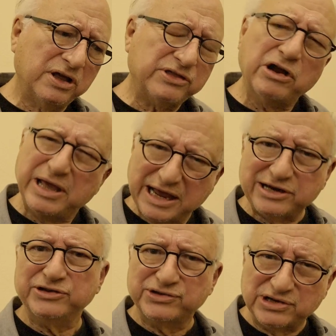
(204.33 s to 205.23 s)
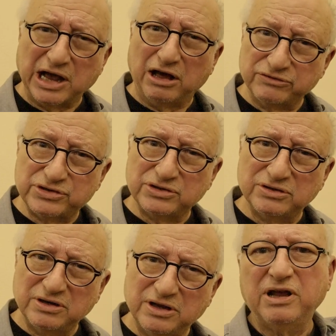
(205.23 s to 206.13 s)
their hidden selves,
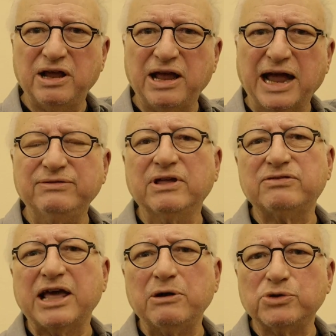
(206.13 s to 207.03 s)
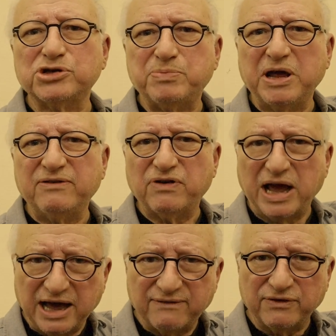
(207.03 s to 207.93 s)
and that they will spend
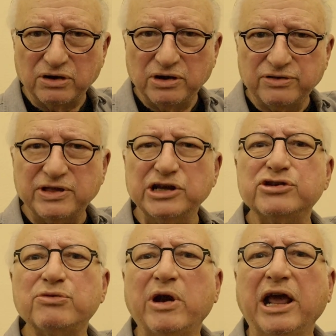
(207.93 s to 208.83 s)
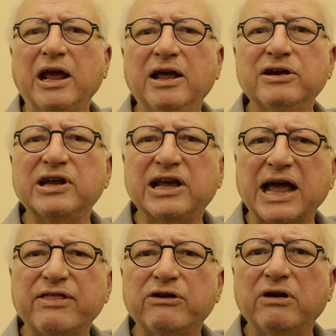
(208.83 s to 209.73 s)
forever, these three,
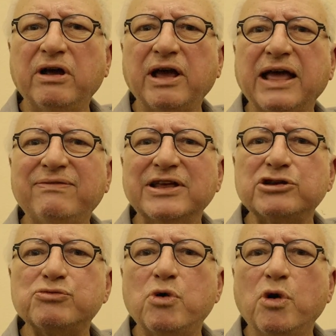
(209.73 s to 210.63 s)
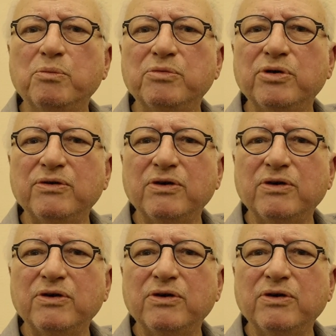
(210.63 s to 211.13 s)
together in this room.